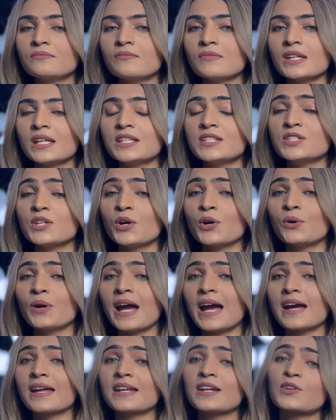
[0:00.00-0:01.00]
So
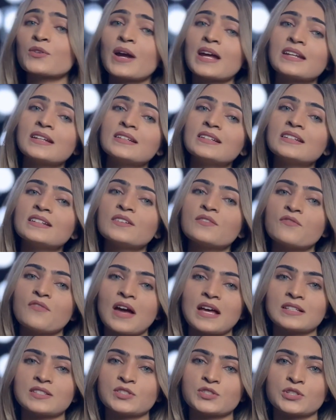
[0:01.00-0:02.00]
an accredited
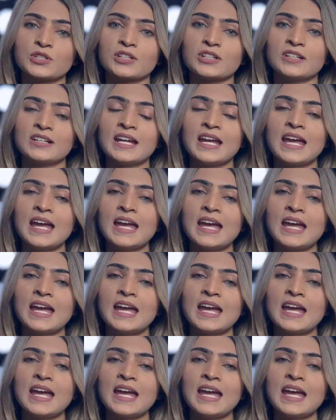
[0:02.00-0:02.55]
investor